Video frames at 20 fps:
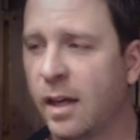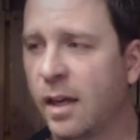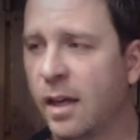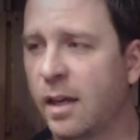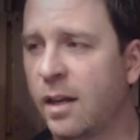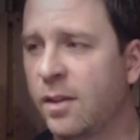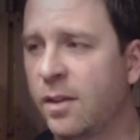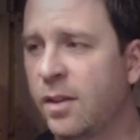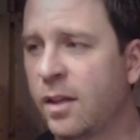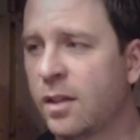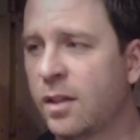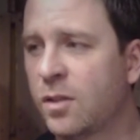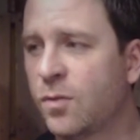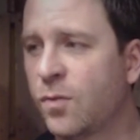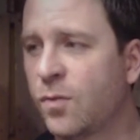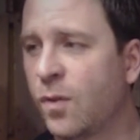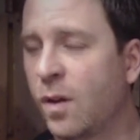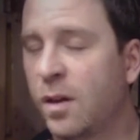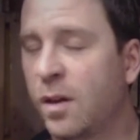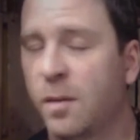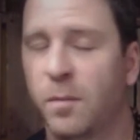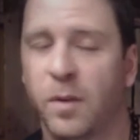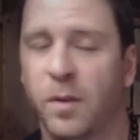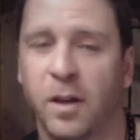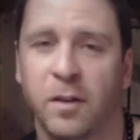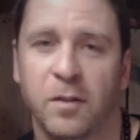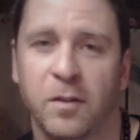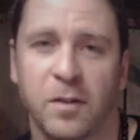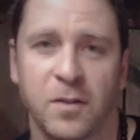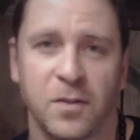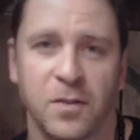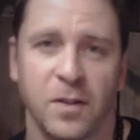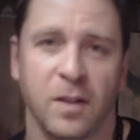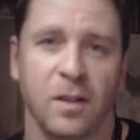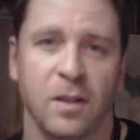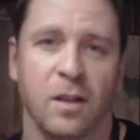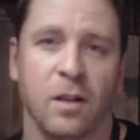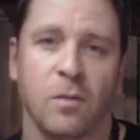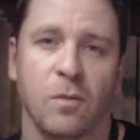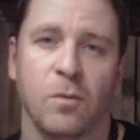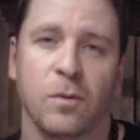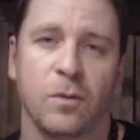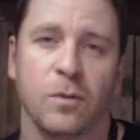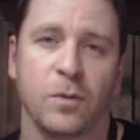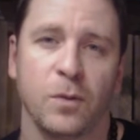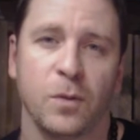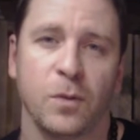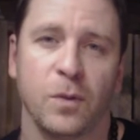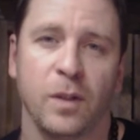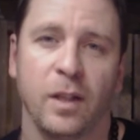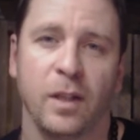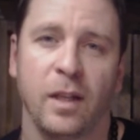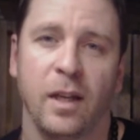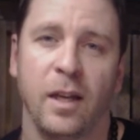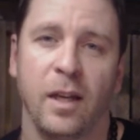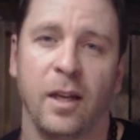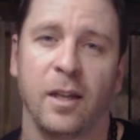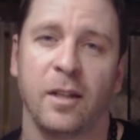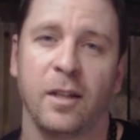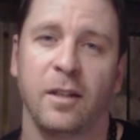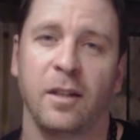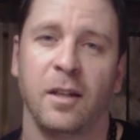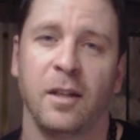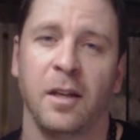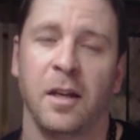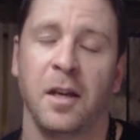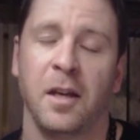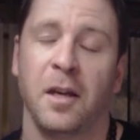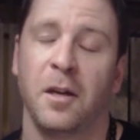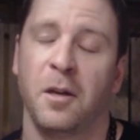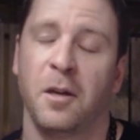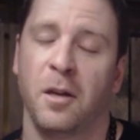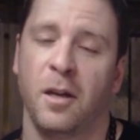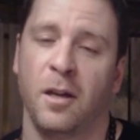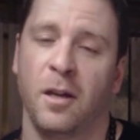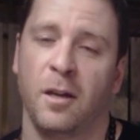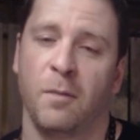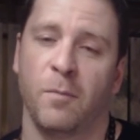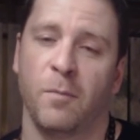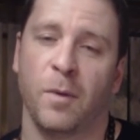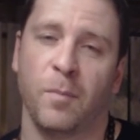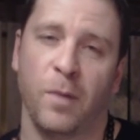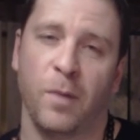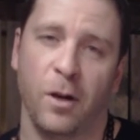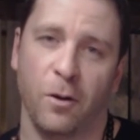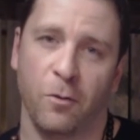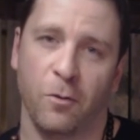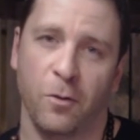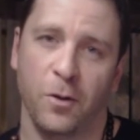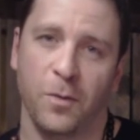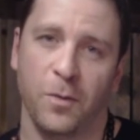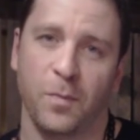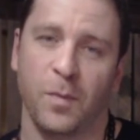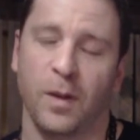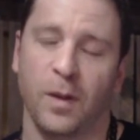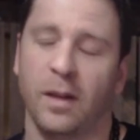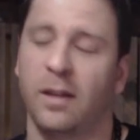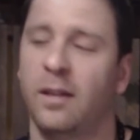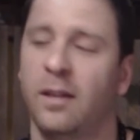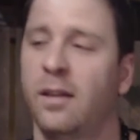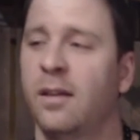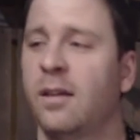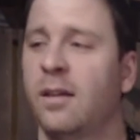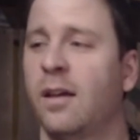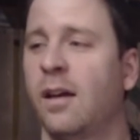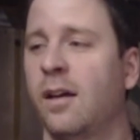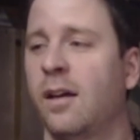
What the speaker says: And I think it's fun. I'm not going to say that I won't do it again, but bear with me